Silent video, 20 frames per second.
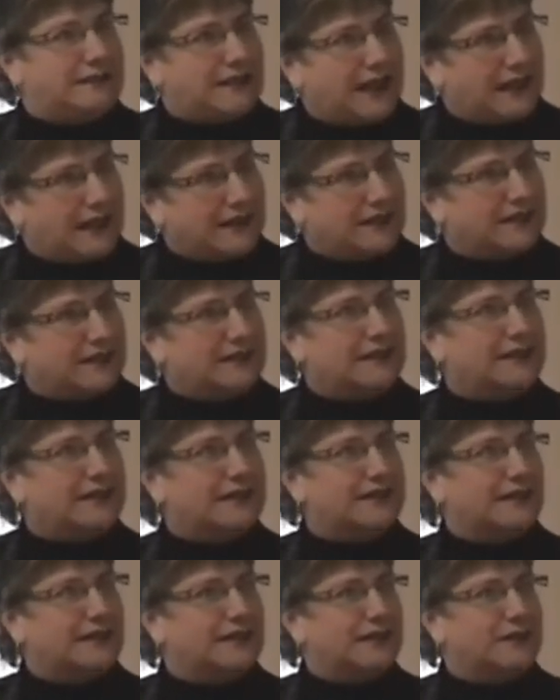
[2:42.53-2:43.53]
then
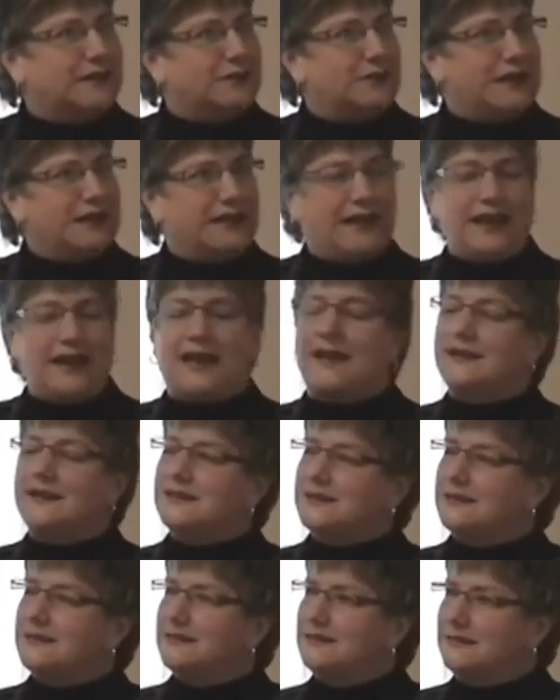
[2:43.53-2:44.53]
we
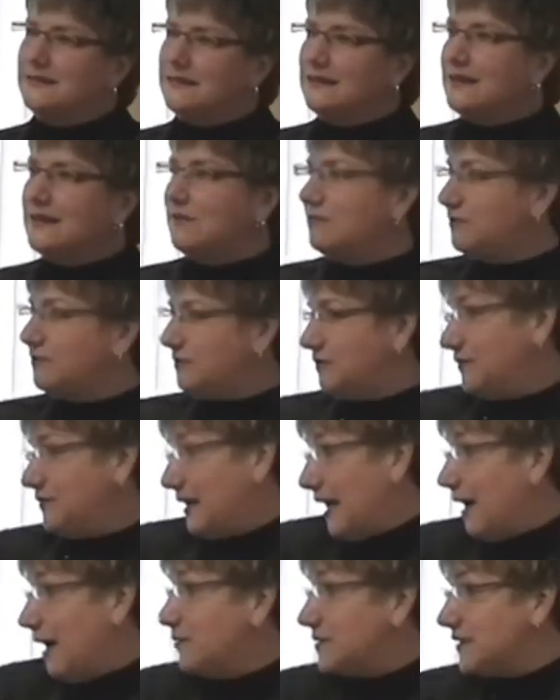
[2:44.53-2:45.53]
can't live
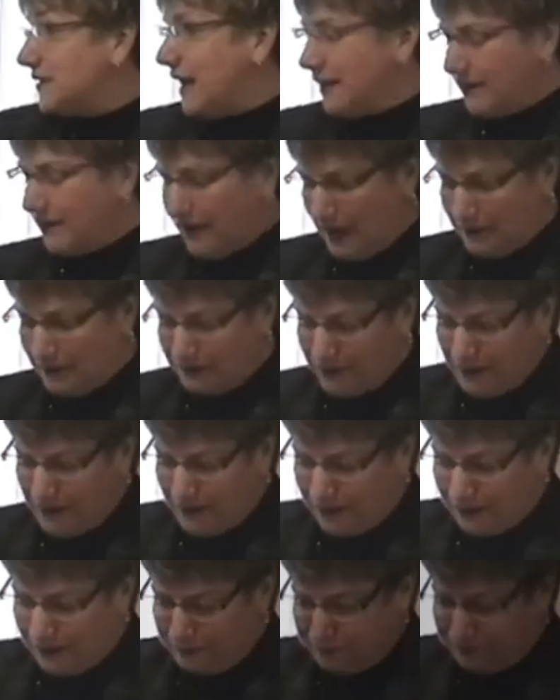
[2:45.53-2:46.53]
outside of that
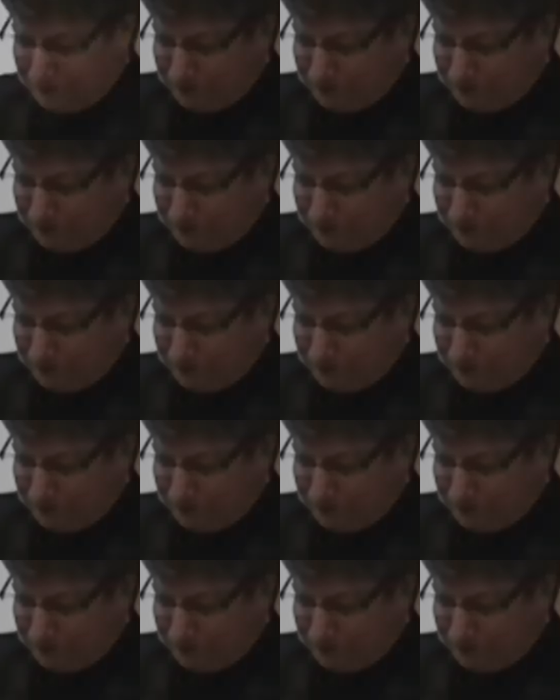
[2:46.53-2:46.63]
fear.